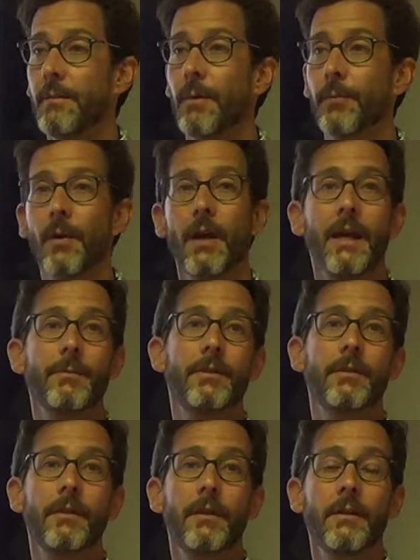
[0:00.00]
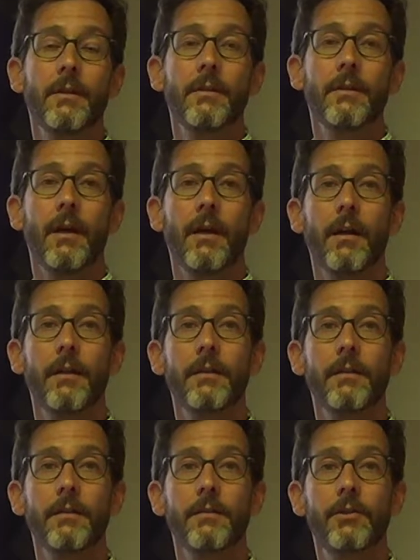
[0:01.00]
but perhaps
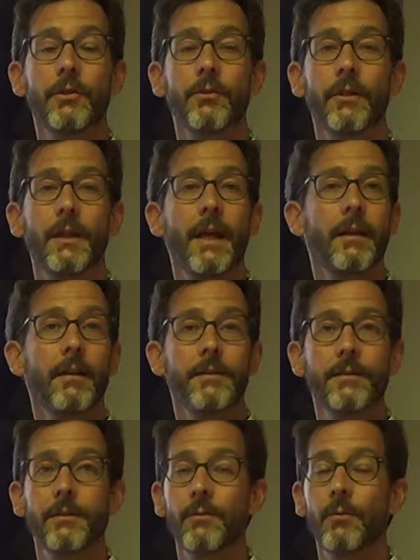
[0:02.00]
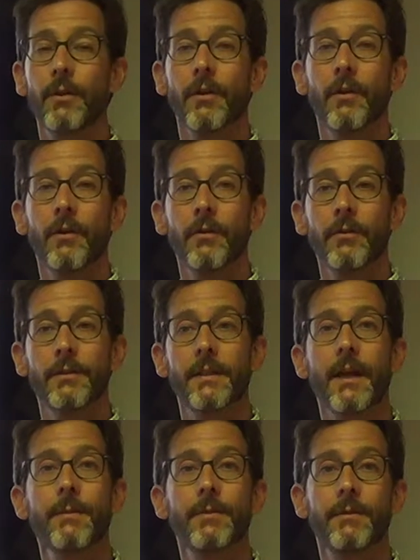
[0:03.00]
children and adolescents with all
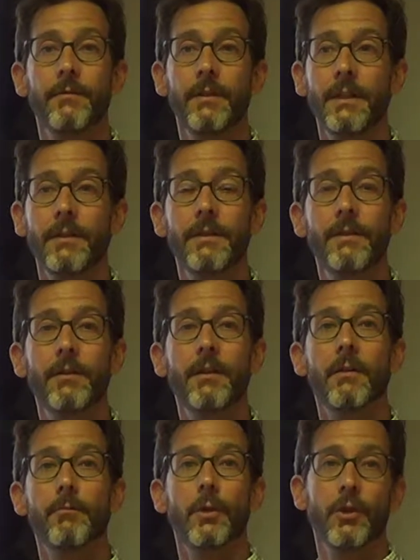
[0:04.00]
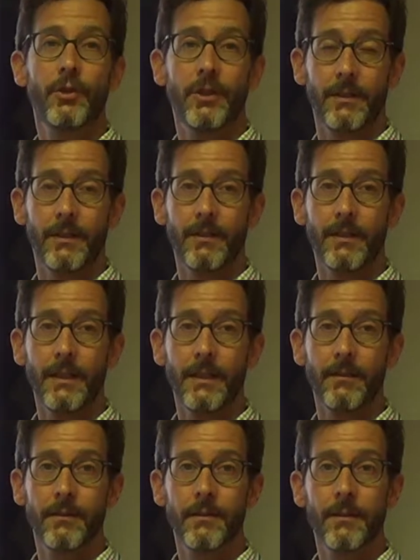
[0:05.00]
types of needs, even emergent
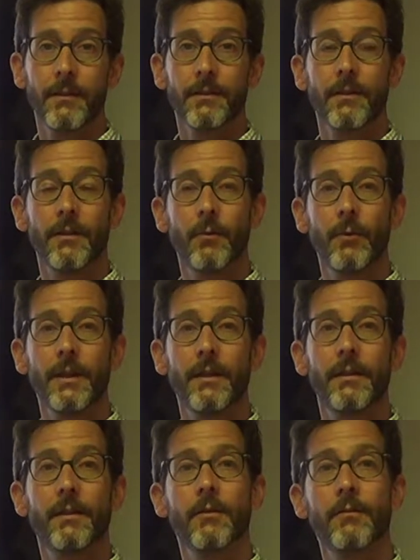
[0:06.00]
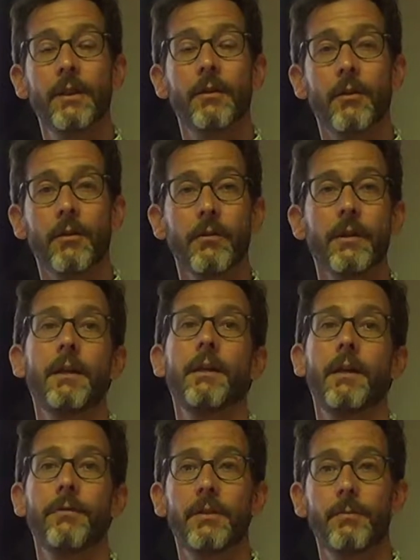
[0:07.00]
needs, so that we can intervene early
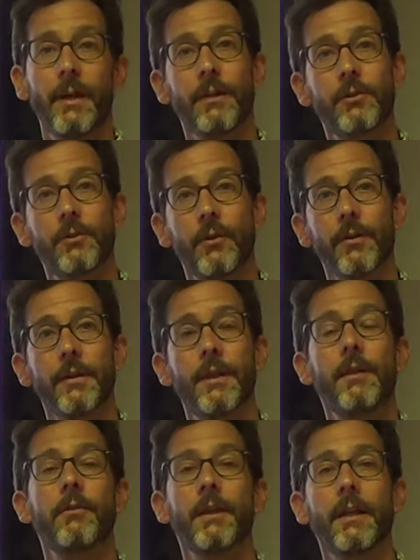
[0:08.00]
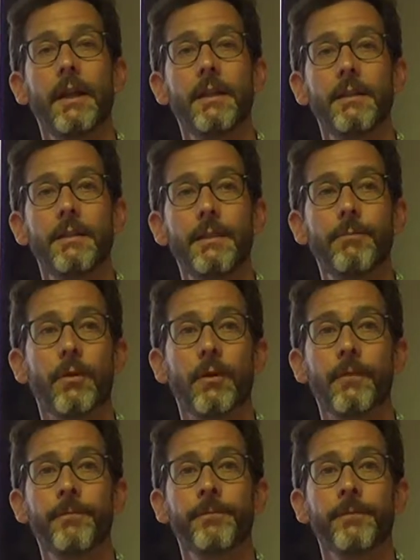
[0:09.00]
enough to make sure that they don't get any
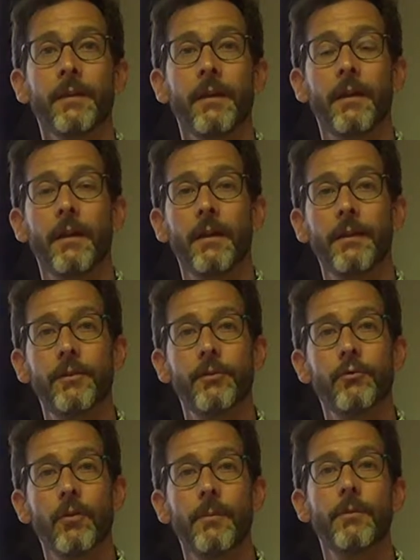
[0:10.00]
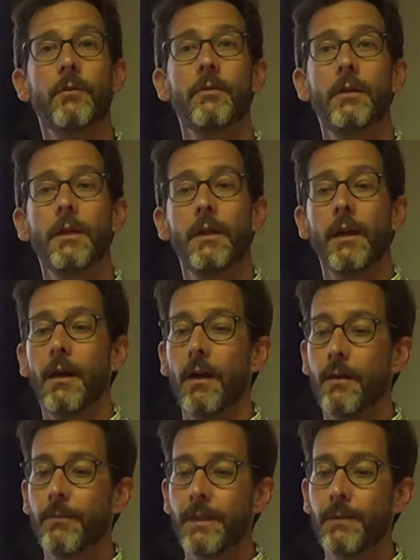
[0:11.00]
deeper into trouble,
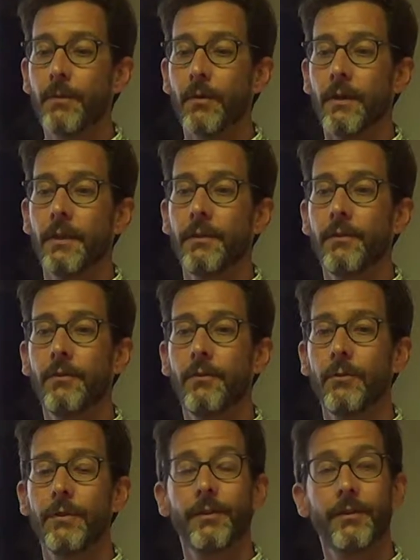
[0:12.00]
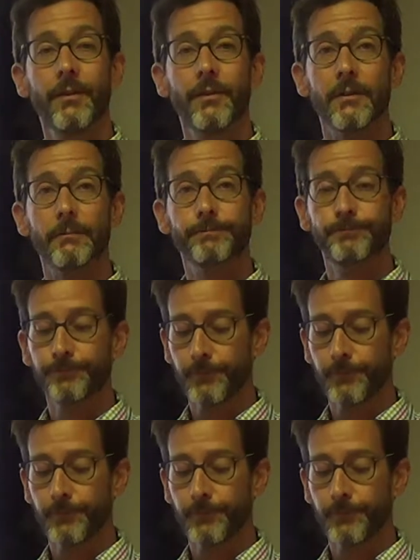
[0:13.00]
deeper into the system.